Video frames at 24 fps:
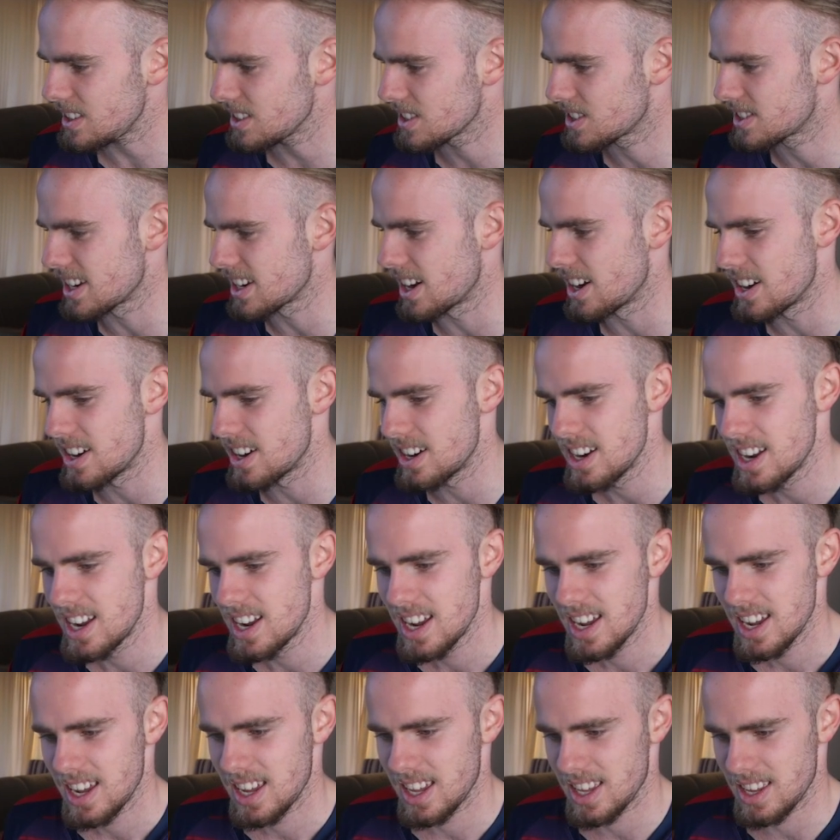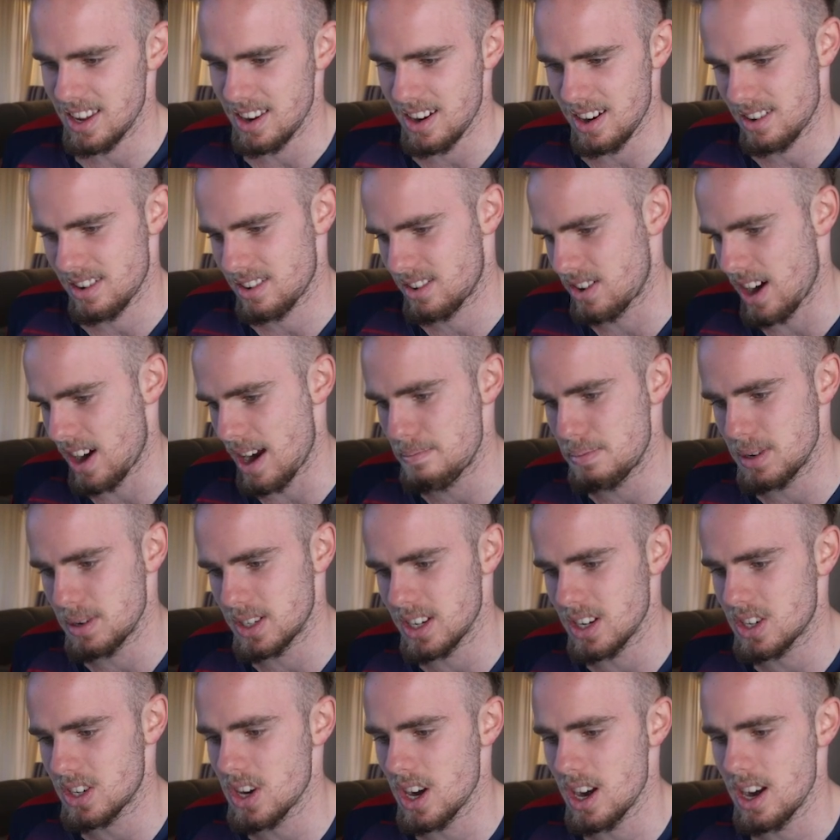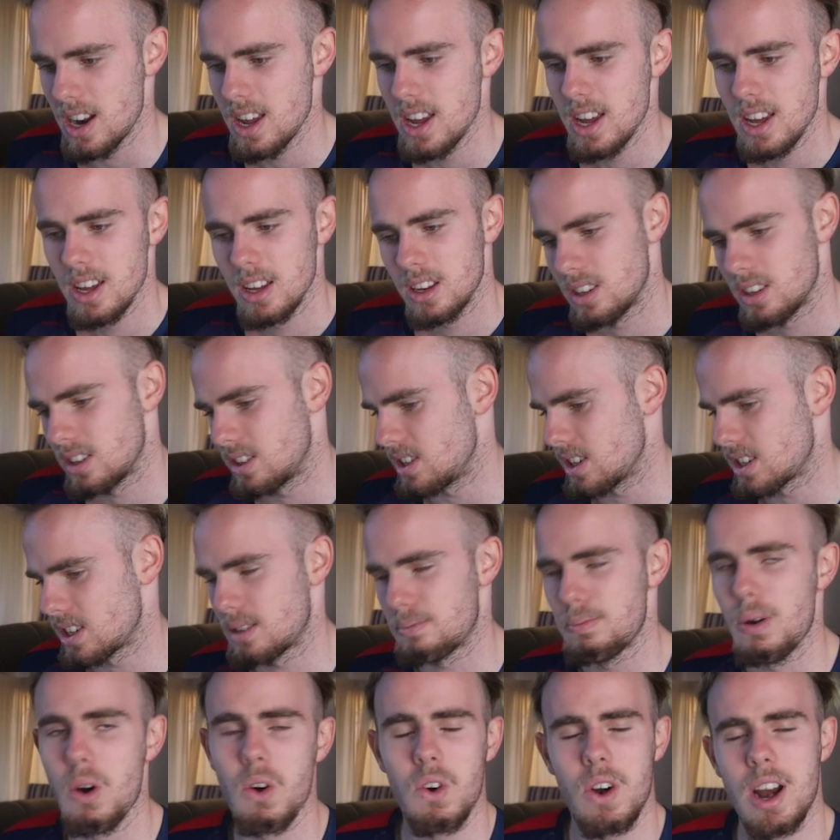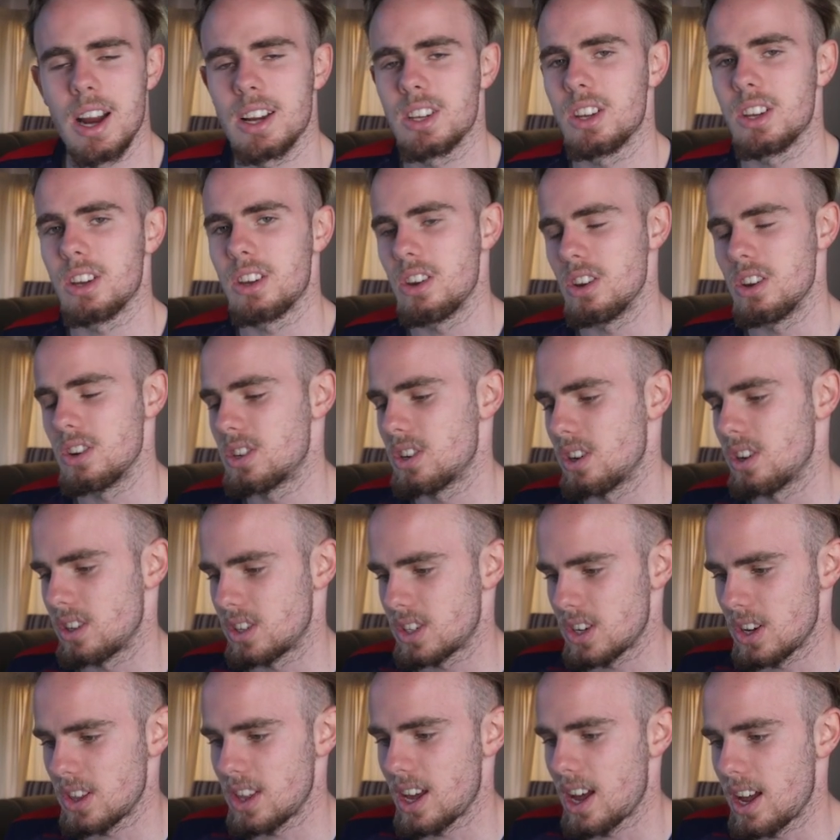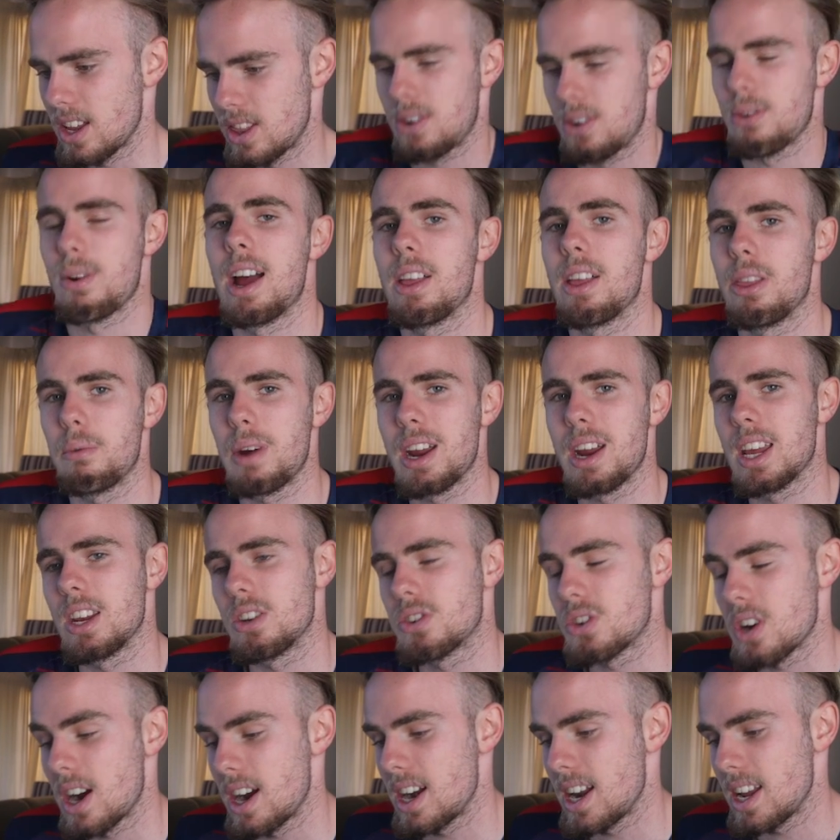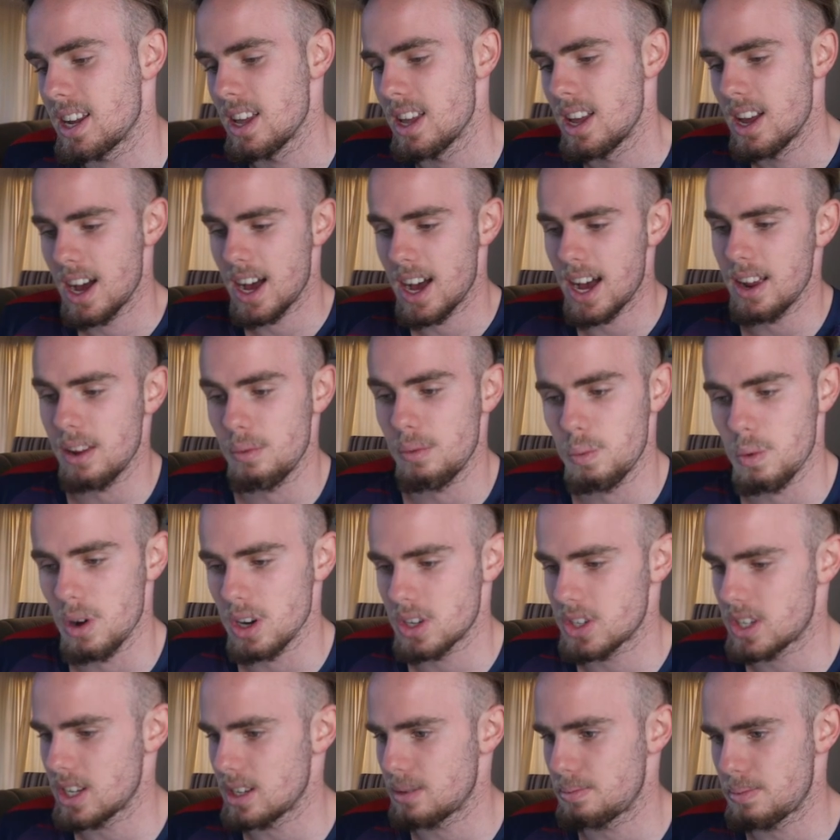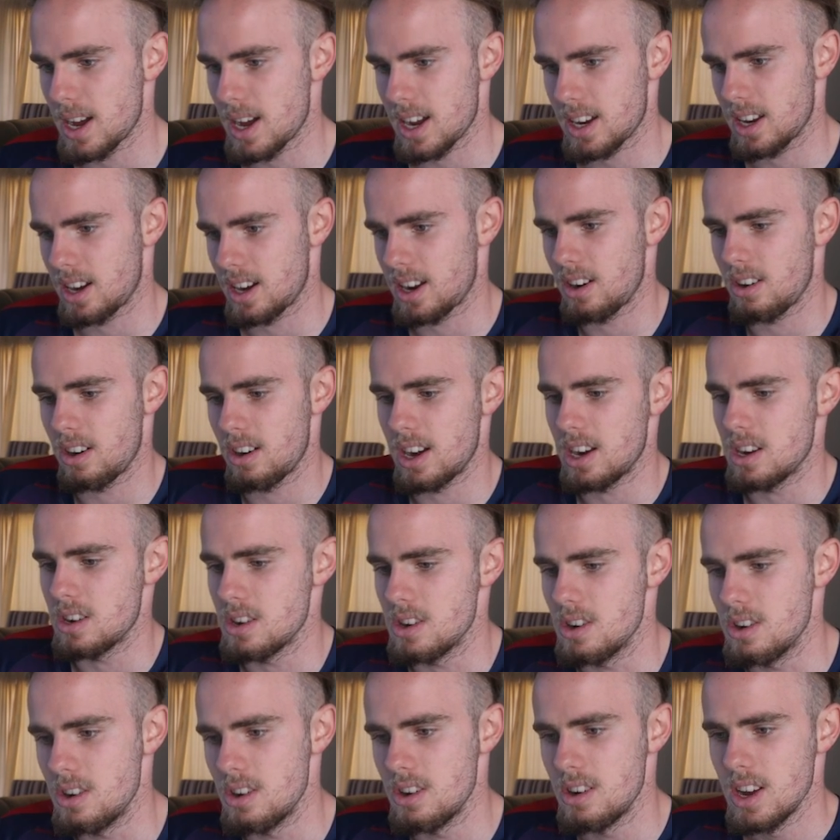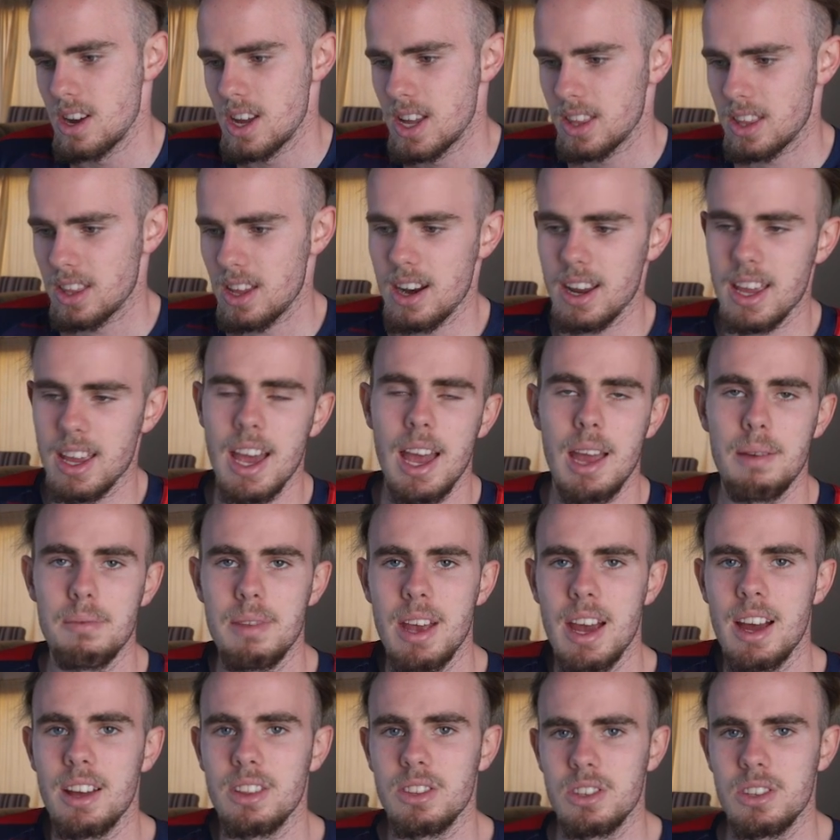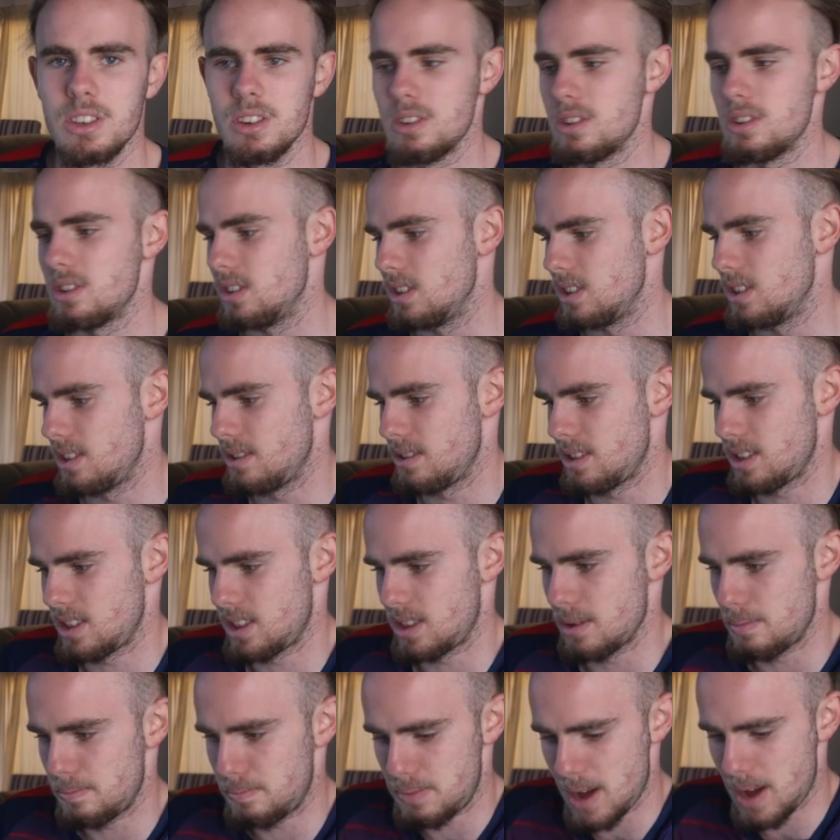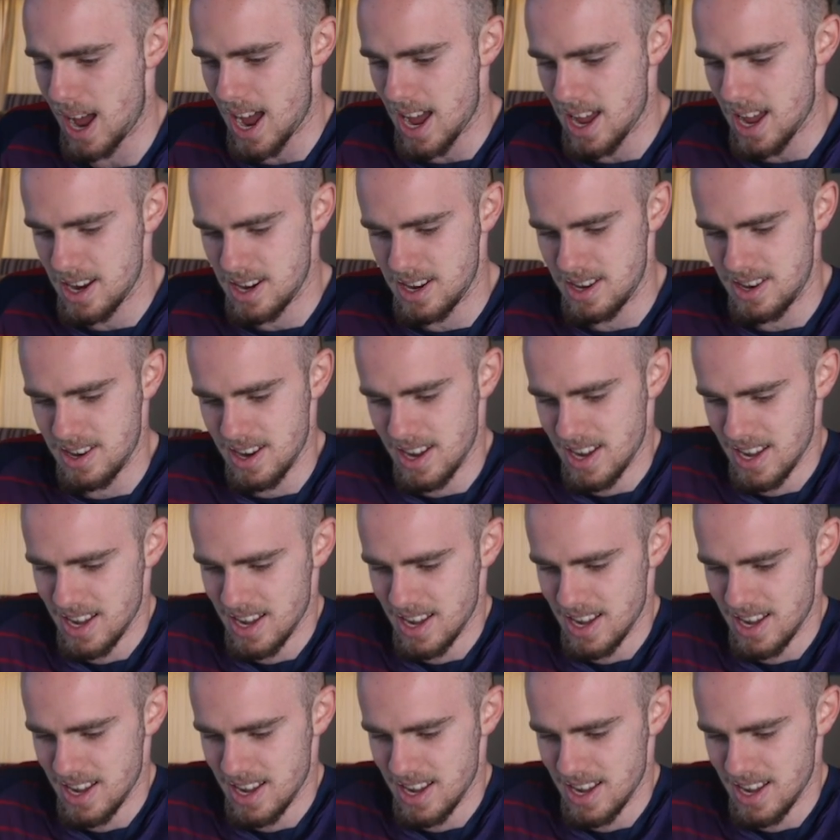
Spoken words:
So, you know, great position, just poor execution. So that throughout the week in training, I watched this back and I already knew that it came down to the bad